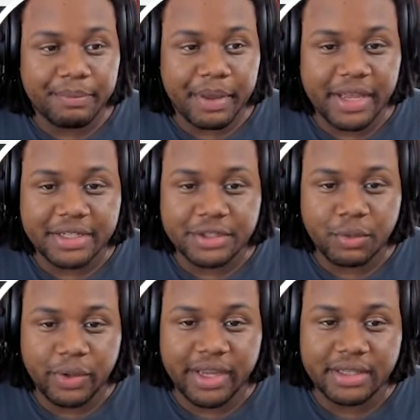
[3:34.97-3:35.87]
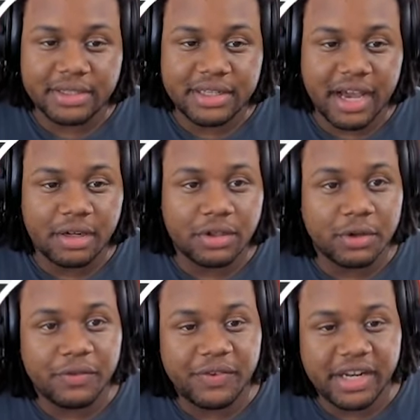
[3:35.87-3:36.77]
paste tweet,
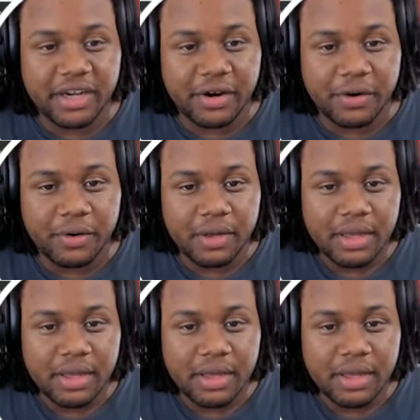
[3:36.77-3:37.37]
download video.